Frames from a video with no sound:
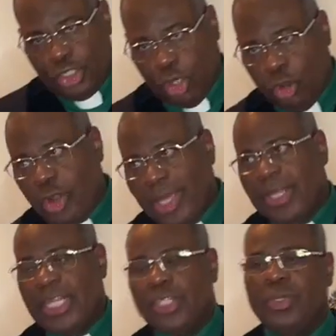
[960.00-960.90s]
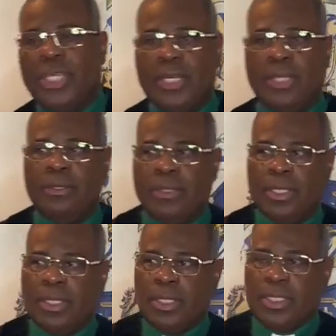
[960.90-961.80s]
joy that you're getting,
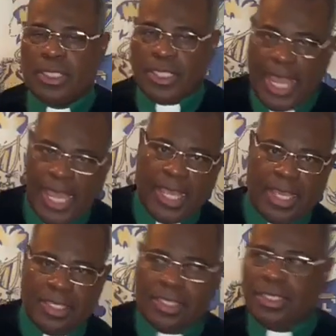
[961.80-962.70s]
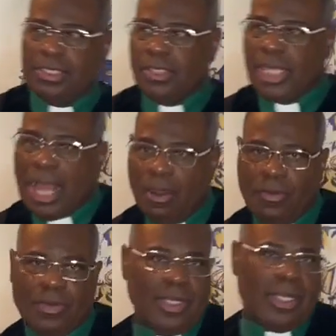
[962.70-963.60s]
the dance, the
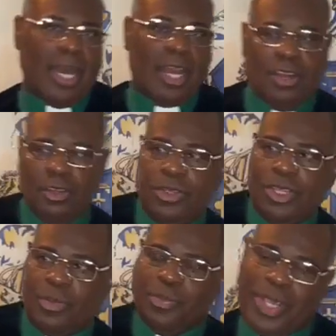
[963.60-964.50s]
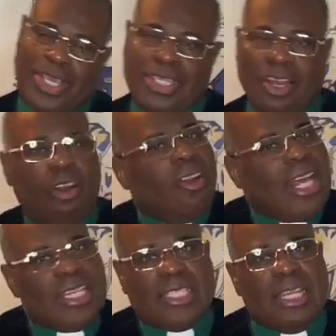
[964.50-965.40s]
shouting, the hallelujah, the praise, all
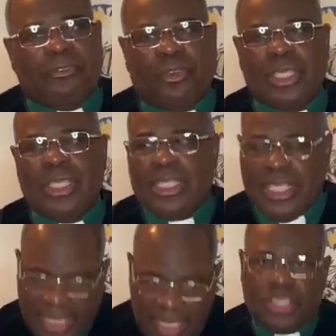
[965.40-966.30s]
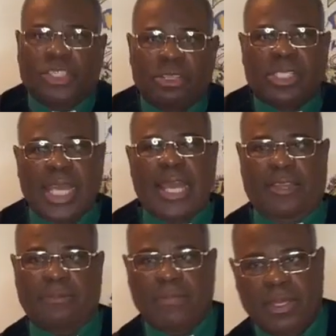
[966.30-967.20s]
that is different in a church
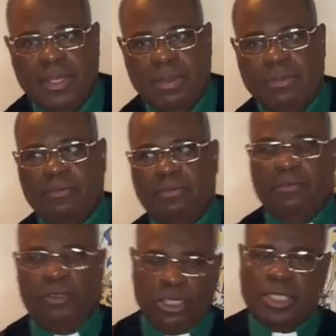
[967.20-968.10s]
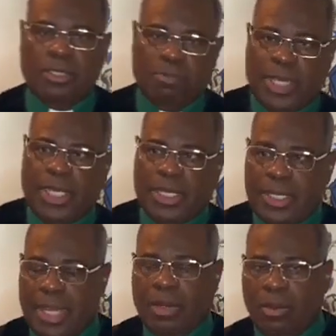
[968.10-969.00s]
setting versus
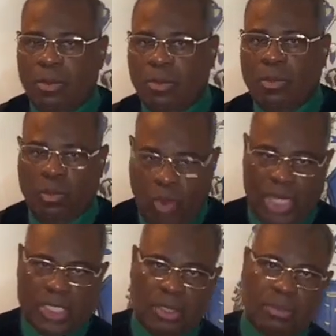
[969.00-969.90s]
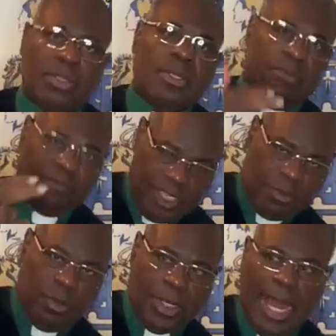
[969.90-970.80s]
being at home watching
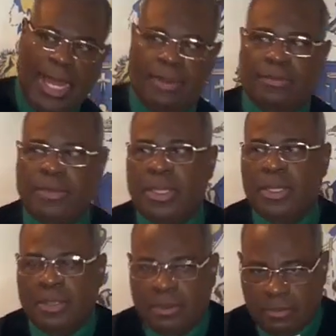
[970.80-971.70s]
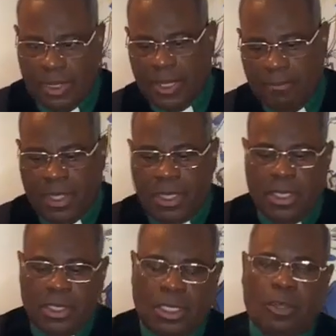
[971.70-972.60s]
Facebook Live, right?
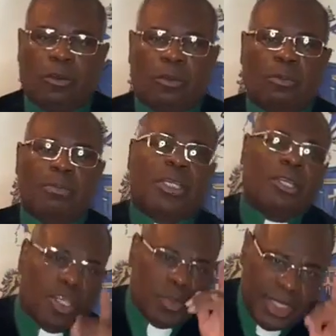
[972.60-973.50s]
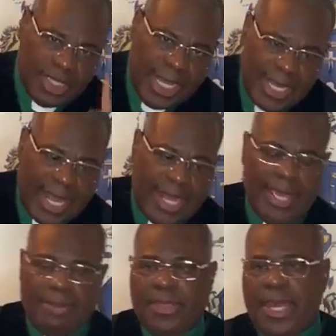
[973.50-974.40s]
So, because we did not
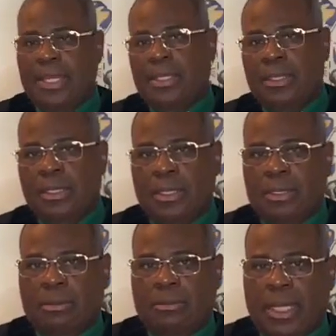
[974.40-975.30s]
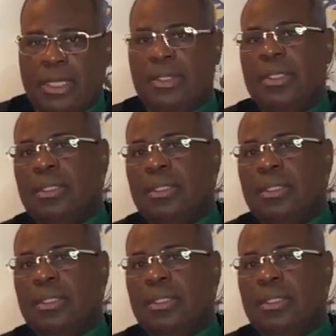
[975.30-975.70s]
have that, right,